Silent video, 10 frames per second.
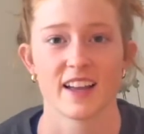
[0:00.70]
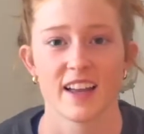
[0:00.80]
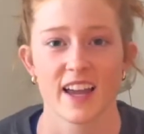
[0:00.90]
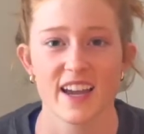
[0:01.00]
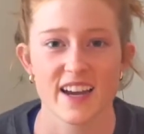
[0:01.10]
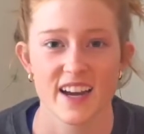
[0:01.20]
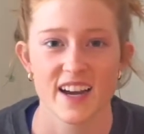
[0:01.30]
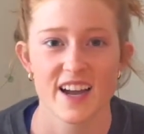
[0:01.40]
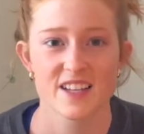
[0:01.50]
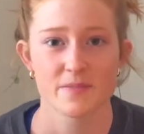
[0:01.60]
Hey
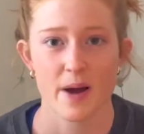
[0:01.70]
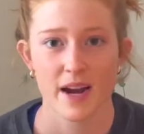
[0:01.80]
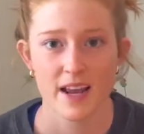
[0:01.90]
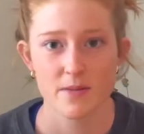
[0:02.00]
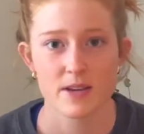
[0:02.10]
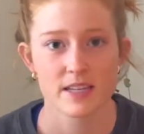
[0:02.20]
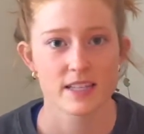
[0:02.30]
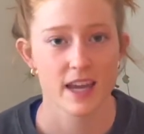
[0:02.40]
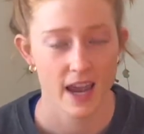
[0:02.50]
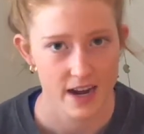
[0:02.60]
guys, my name
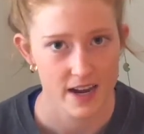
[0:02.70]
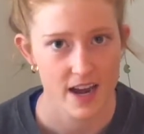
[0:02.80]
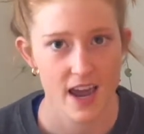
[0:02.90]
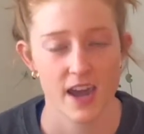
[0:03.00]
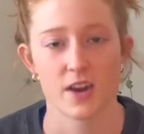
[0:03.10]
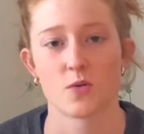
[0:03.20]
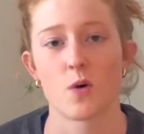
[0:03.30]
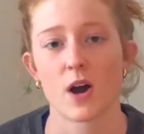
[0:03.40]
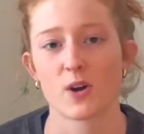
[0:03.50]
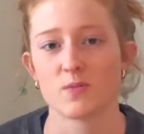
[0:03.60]
is Kenna and
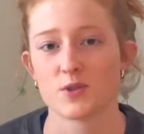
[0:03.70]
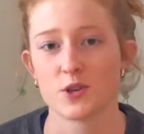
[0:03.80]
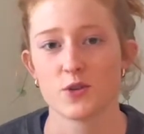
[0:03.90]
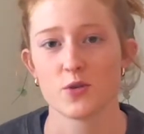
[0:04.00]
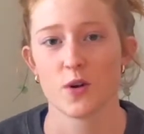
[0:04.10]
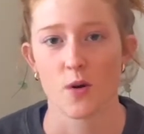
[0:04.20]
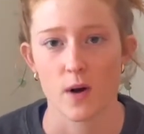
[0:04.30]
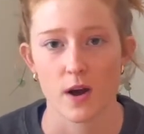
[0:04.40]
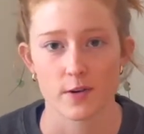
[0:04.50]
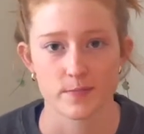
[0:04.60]

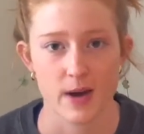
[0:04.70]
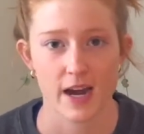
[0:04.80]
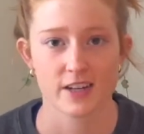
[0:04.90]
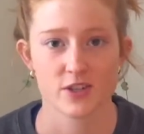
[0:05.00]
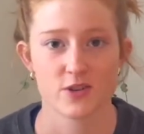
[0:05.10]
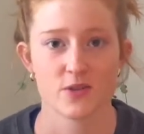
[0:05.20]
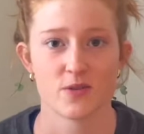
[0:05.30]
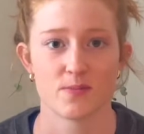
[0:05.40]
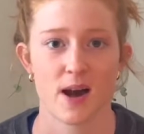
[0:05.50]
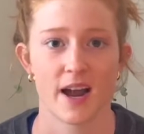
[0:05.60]
welcome back
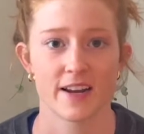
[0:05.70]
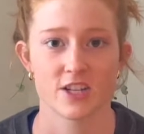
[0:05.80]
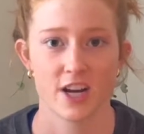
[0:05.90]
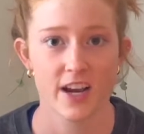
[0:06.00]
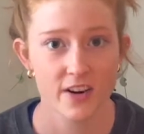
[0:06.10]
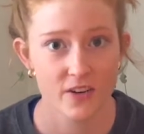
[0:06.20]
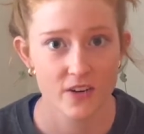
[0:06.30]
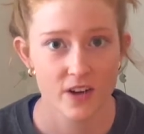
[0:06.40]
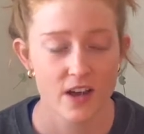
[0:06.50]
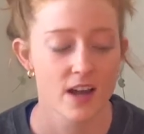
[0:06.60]
to my
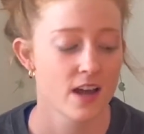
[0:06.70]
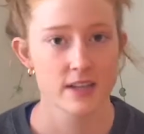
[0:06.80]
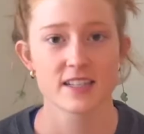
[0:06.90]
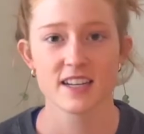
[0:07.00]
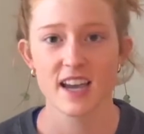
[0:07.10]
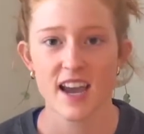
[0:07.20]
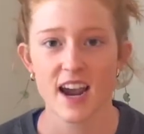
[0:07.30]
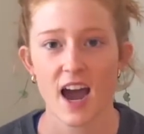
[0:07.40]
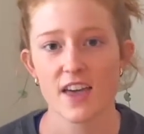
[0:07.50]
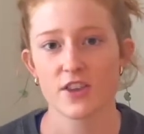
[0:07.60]
channel. Today
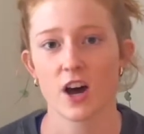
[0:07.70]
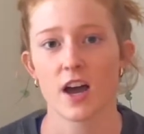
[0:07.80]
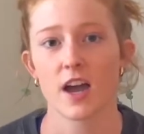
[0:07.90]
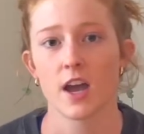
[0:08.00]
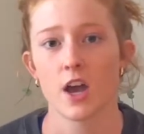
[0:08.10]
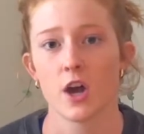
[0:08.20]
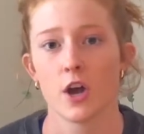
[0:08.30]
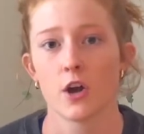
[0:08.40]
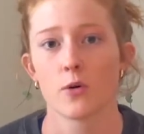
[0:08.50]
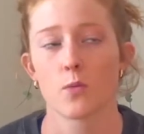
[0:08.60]
I thought
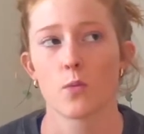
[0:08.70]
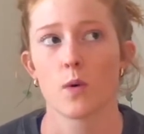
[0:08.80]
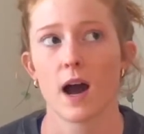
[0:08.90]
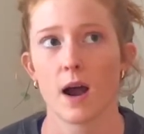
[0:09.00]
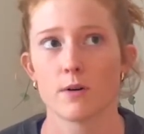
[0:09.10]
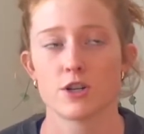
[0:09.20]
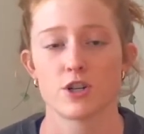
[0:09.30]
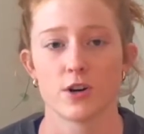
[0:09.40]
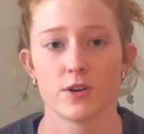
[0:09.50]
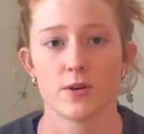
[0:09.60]
I would
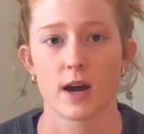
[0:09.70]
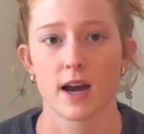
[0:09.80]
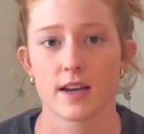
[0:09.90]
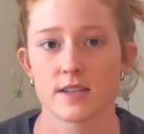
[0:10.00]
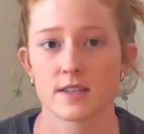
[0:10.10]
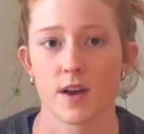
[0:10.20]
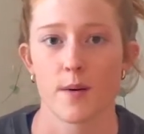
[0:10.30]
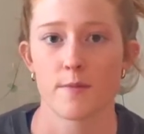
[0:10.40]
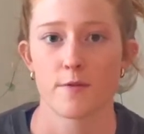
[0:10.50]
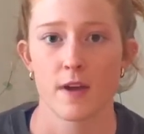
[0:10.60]
show you guys
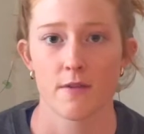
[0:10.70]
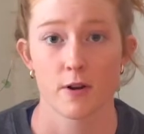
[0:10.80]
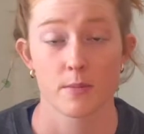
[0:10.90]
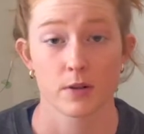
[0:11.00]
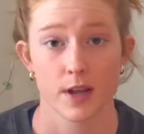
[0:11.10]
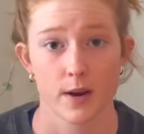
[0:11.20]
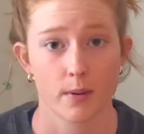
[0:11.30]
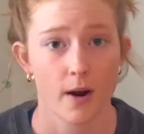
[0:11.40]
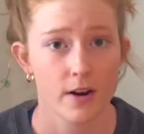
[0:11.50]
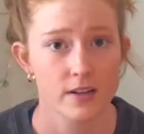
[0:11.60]
some favorite plant
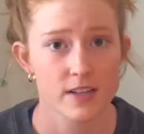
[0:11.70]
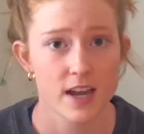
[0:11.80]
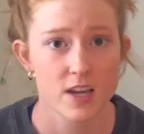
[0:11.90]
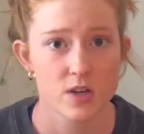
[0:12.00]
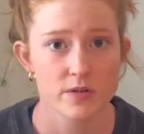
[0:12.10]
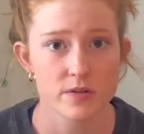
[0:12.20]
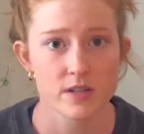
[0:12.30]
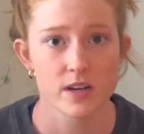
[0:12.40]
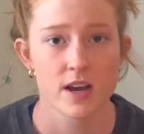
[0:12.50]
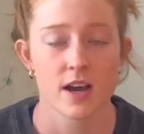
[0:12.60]
products I
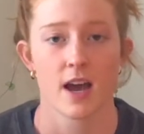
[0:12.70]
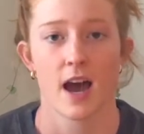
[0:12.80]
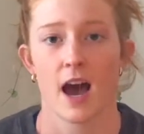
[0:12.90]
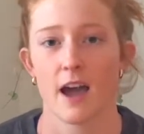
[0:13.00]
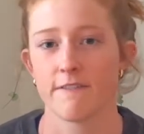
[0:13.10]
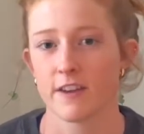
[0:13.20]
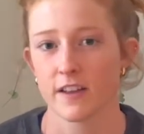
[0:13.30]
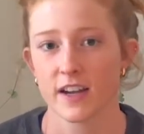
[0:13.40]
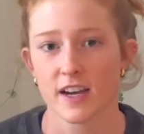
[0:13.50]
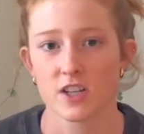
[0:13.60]
use. I feel
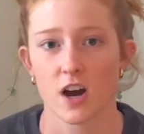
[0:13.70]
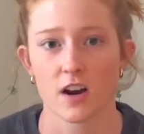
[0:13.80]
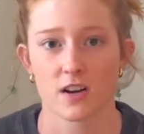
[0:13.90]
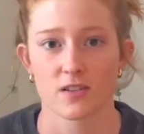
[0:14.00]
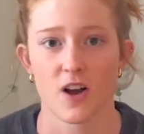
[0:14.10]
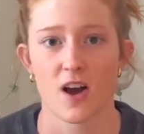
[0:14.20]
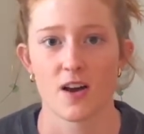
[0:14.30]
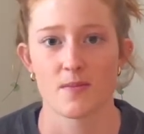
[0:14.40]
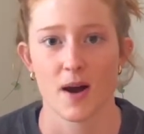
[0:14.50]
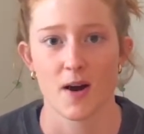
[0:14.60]
like I talk a
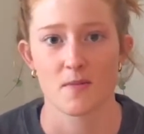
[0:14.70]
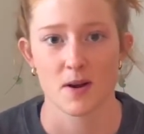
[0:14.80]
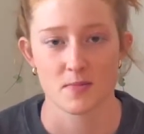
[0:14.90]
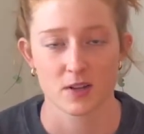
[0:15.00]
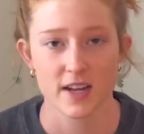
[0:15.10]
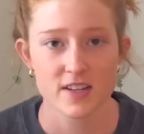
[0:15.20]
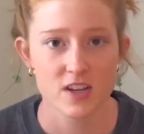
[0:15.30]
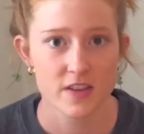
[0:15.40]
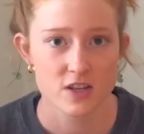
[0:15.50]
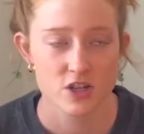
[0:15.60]
lot about my plants
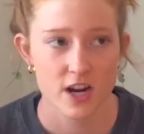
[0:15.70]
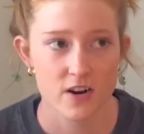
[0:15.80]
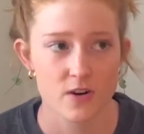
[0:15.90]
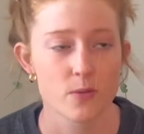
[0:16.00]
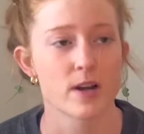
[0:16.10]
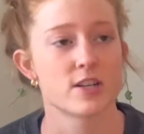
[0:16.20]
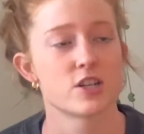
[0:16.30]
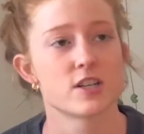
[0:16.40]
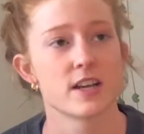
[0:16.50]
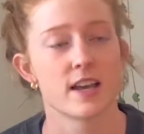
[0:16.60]
on this channel,
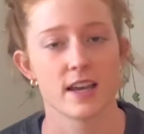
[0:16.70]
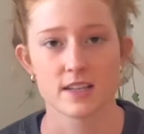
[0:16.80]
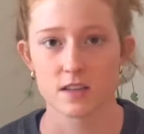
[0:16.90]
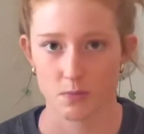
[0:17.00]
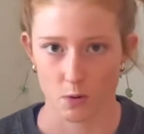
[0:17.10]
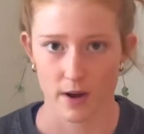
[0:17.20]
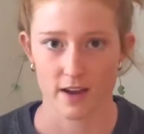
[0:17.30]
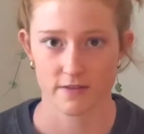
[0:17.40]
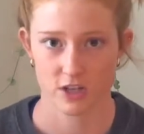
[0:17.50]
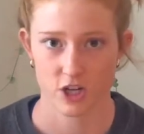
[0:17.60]
which is the point
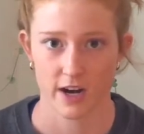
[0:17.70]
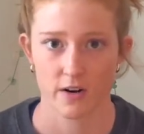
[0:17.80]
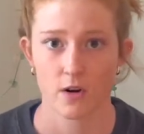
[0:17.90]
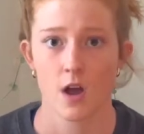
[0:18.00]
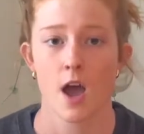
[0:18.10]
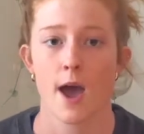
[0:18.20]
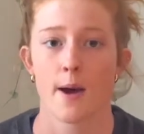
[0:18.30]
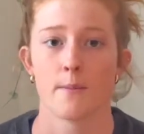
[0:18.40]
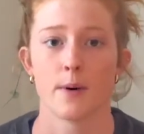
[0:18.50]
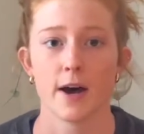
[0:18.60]
of this channel,
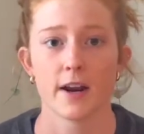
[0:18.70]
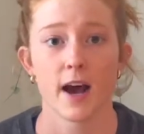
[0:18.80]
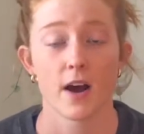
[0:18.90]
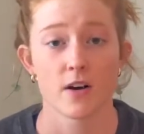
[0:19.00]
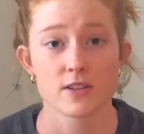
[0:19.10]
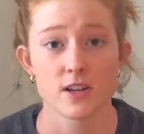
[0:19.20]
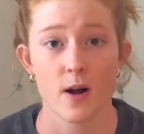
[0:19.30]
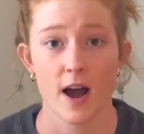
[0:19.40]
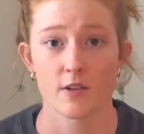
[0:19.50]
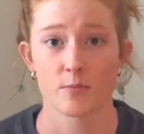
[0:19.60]
but I also
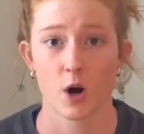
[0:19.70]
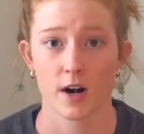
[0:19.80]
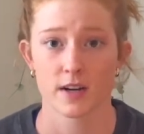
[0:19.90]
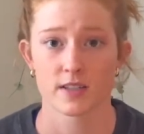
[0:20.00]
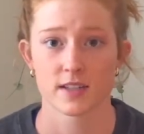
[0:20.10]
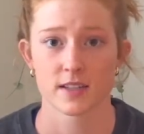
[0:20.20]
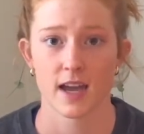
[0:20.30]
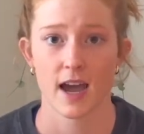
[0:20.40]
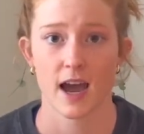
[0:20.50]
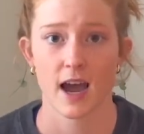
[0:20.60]
have products
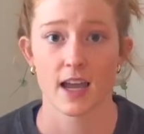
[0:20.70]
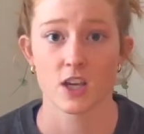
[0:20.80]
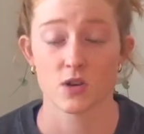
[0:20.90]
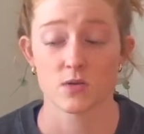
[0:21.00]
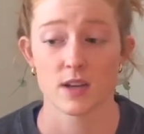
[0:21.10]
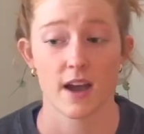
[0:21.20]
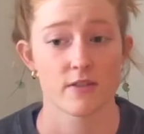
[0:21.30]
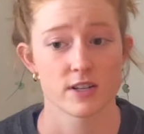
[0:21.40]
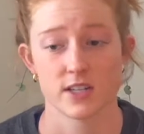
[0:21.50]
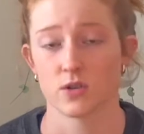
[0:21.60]
that I use
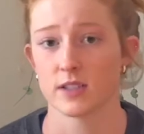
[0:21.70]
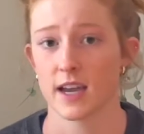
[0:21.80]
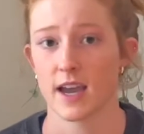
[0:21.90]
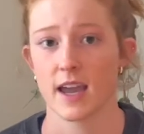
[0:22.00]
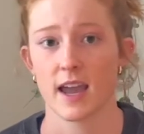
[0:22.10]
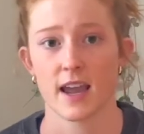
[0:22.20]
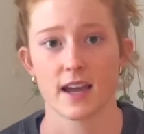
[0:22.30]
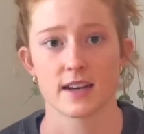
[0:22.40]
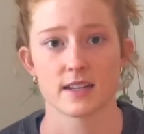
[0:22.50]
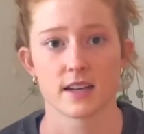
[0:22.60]
every single day
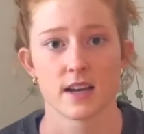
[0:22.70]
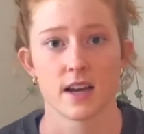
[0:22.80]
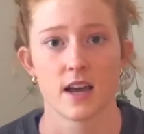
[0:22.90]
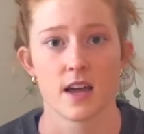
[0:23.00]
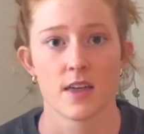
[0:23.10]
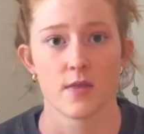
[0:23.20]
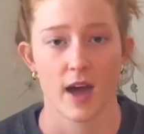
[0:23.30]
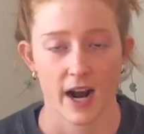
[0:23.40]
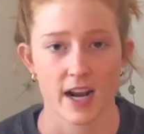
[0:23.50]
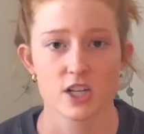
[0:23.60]
and
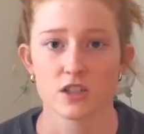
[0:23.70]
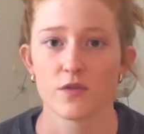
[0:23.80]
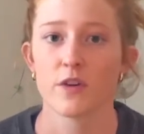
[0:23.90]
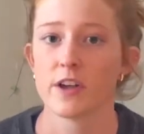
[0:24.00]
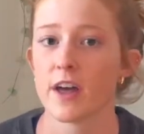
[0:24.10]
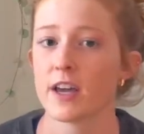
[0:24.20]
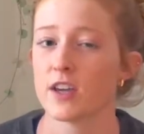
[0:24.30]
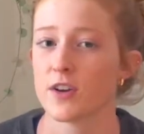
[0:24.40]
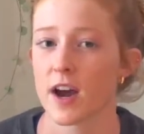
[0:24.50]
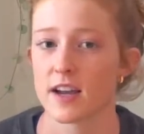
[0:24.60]
that I just feel like
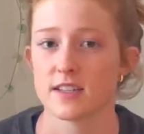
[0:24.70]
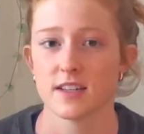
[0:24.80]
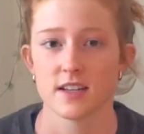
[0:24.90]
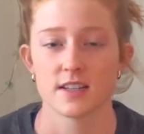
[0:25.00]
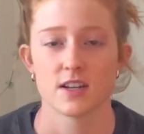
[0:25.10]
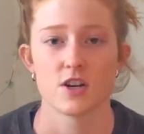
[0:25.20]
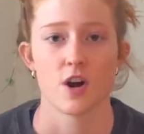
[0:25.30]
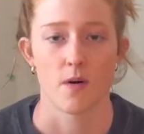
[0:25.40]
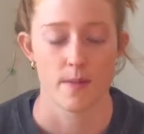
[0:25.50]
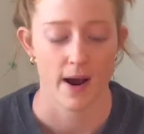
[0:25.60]
you guys need to
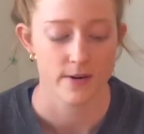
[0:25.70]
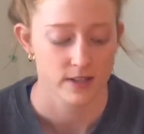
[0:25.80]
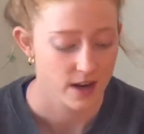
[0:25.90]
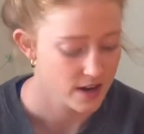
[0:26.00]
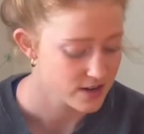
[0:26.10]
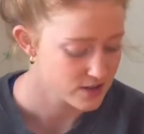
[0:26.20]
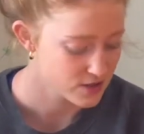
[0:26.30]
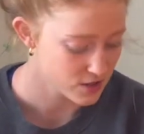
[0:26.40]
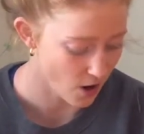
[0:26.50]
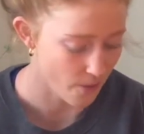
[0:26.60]
know about.
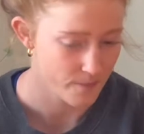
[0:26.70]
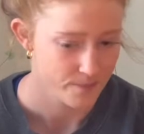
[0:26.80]
So